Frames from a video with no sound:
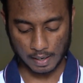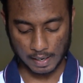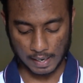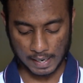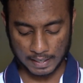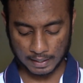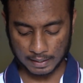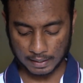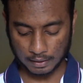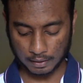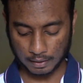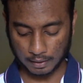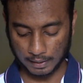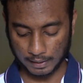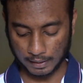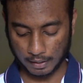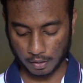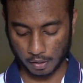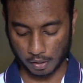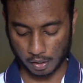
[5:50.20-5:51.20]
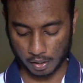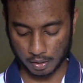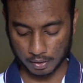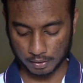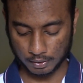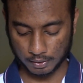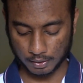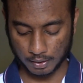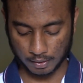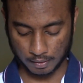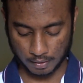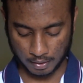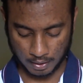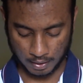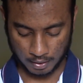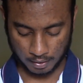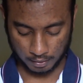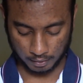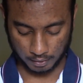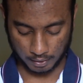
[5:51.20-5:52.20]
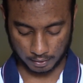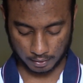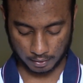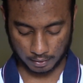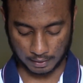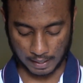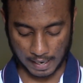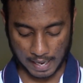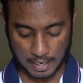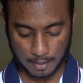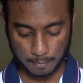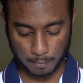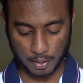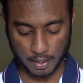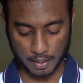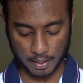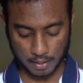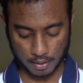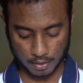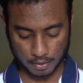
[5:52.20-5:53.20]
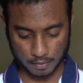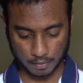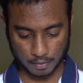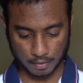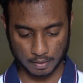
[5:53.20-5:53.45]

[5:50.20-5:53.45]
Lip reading: I can click on the time here,